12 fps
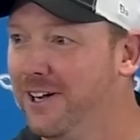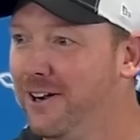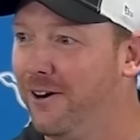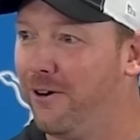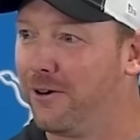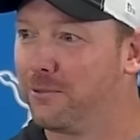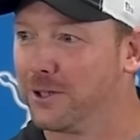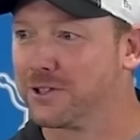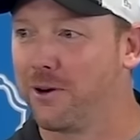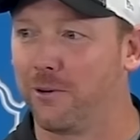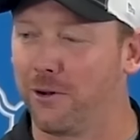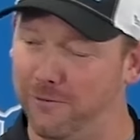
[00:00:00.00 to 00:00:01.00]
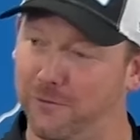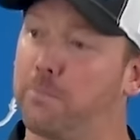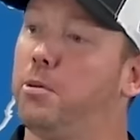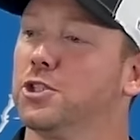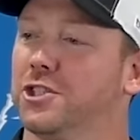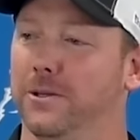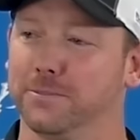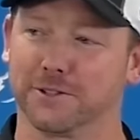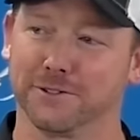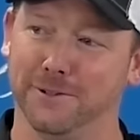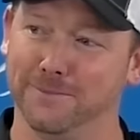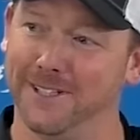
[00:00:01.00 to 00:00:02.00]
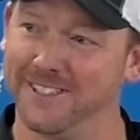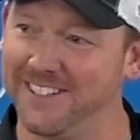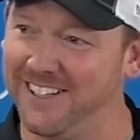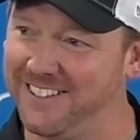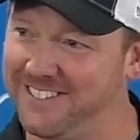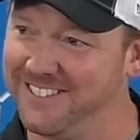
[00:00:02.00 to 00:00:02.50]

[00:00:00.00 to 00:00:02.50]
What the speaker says: on what's going on for push-ups or something like that.